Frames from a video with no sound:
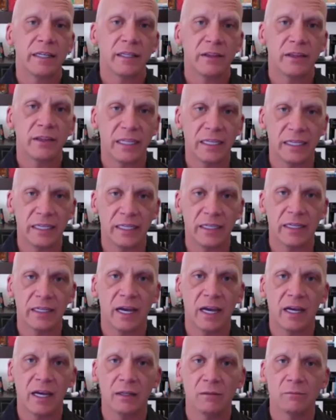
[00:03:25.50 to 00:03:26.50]
the
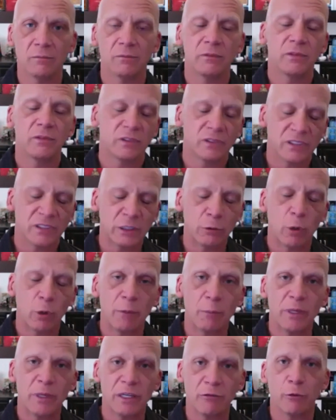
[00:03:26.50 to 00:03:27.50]
um,
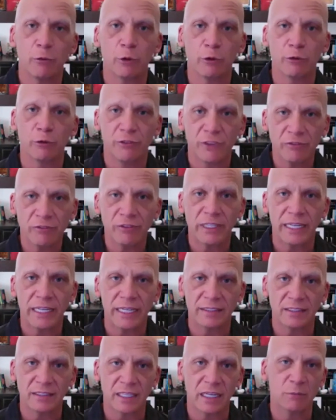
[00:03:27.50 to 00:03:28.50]
CYP450
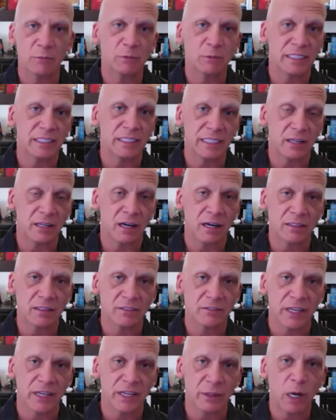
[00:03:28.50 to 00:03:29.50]
enzymes that
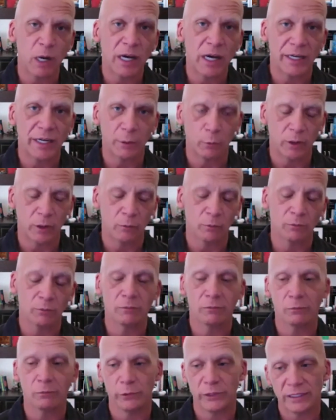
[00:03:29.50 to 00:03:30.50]
detoxify the body. Well,
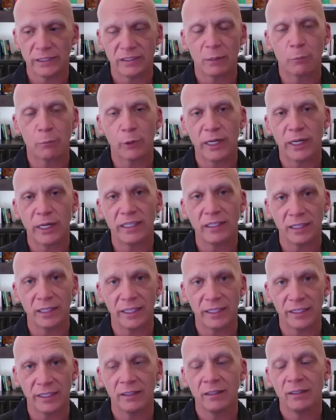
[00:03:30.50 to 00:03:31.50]
when it's
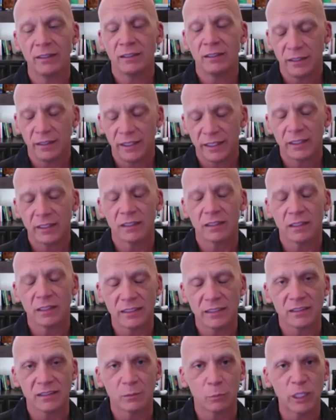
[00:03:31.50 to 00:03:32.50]
upregulated, it can
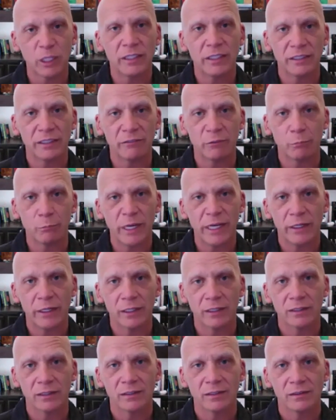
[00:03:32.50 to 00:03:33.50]
cleanse the blood even
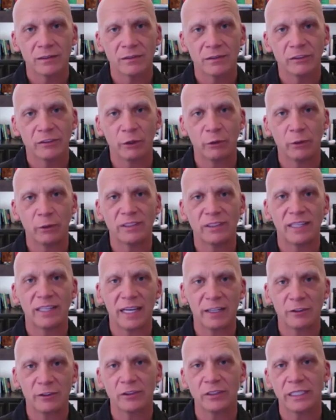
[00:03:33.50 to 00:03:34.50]
better. So it's
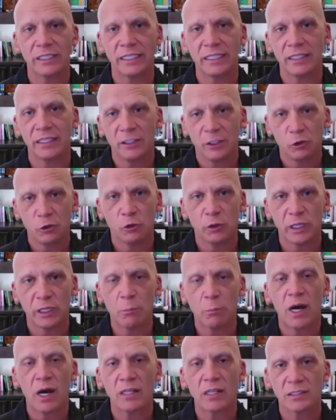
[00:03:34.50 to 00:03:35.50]
actually doing a
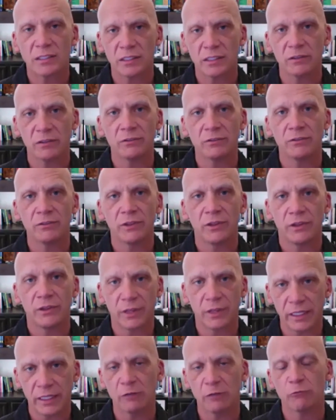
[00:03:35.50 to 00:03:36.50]
positive
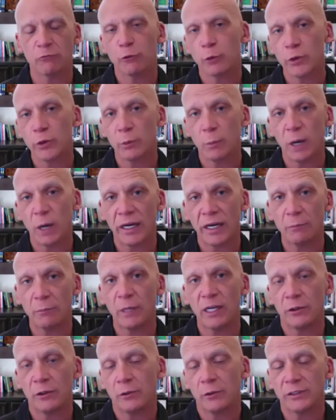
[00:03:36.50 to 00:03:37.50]
thing for the body
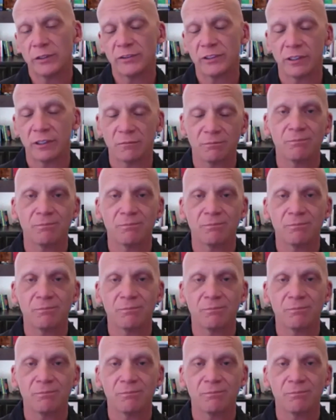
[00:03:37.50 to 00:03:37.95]
by doing so.